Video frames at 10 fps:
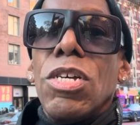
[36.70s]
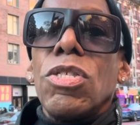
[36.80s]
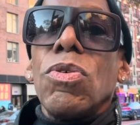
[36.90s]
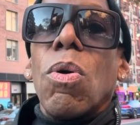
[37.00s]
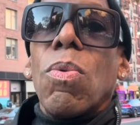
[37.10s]

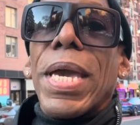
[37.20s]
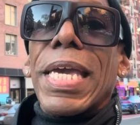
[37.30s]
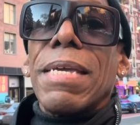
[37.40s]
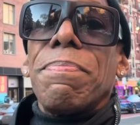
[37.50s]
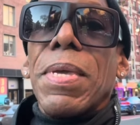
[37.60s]
to
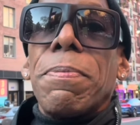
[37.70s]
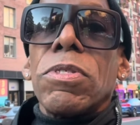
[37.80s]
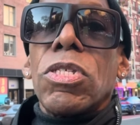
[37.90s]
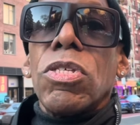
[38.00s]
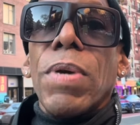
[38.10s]
awaken
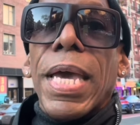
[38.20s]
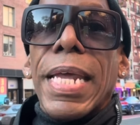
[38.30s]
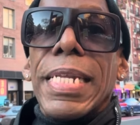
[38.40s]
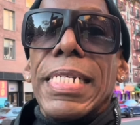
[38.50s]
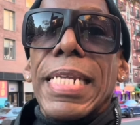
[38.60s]
people to
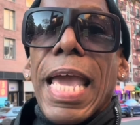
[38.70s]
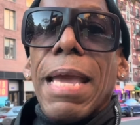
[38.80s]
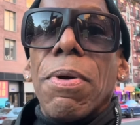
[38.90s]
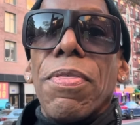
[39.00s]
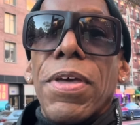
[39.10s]
it and
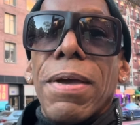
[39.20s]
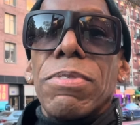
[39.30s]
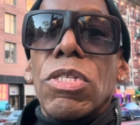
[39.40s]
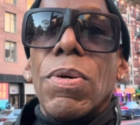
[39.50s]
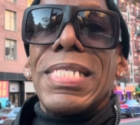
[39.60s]
enable them
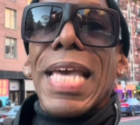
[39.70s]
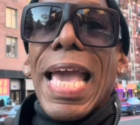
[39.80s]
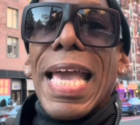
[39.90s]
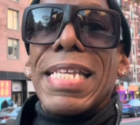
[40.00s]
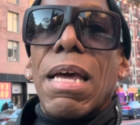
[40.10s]
to
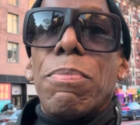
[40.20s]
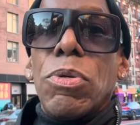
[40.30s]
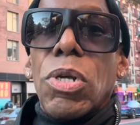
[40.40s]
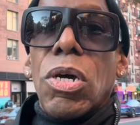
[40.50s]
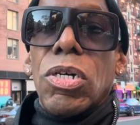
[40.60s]
attain
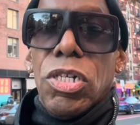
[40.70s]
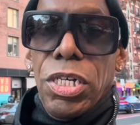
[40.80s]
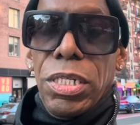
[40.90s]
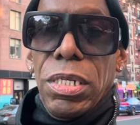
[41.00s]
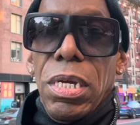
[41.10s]
Buddhahood.